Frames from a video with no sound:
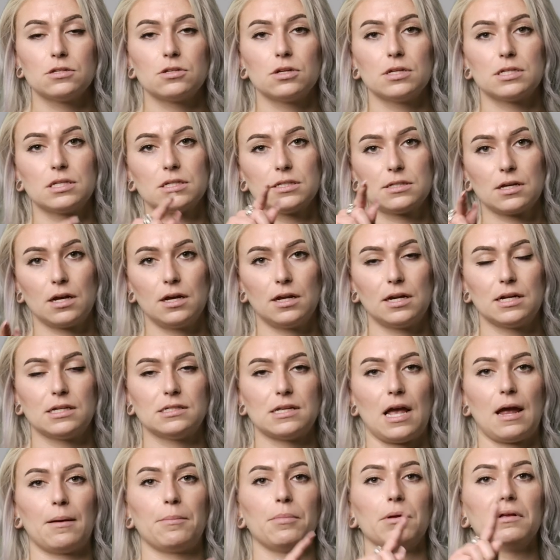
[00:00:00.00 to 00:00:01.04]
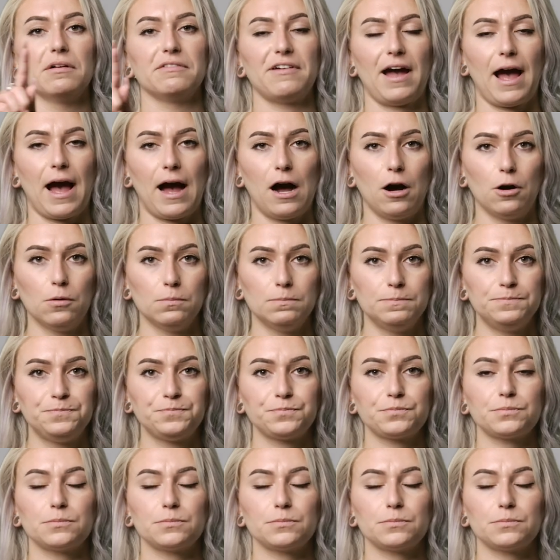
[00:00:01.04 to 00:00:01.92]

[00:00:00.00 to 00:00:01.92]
So this is a good example of how